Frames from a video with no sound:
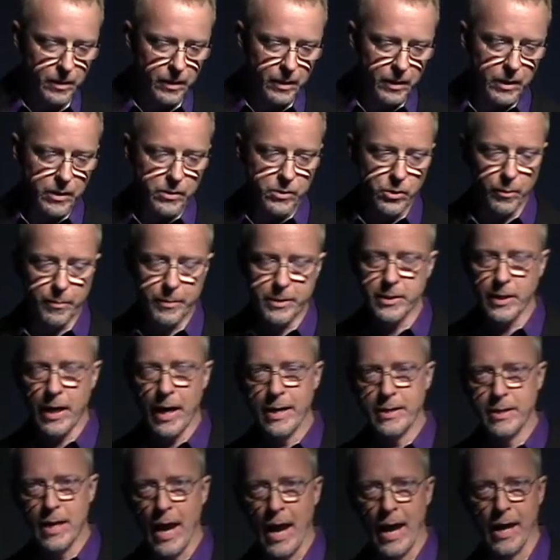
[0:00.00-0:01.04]
So
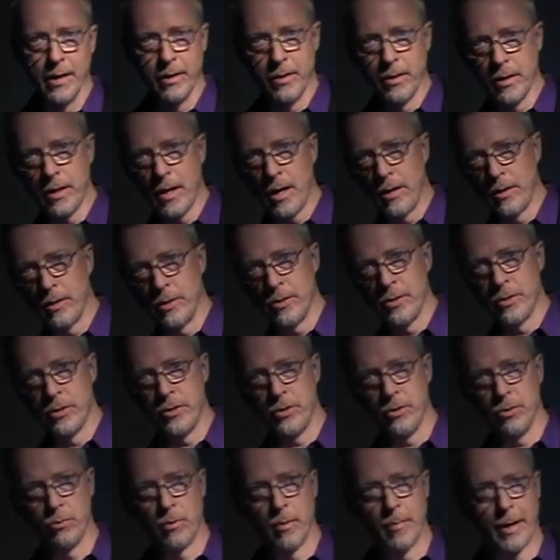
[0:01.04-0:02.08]
besides adding the color
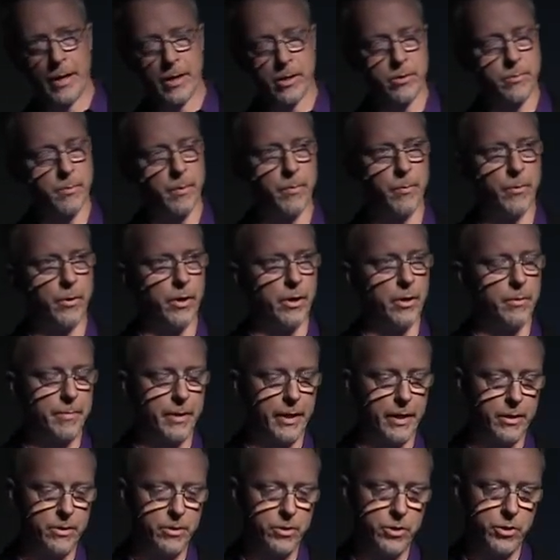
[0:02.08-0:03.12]
to Rebecca's memorial
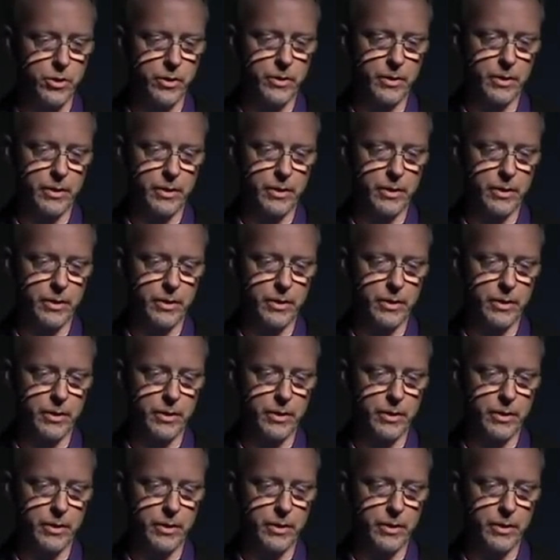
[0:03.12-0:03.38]
page,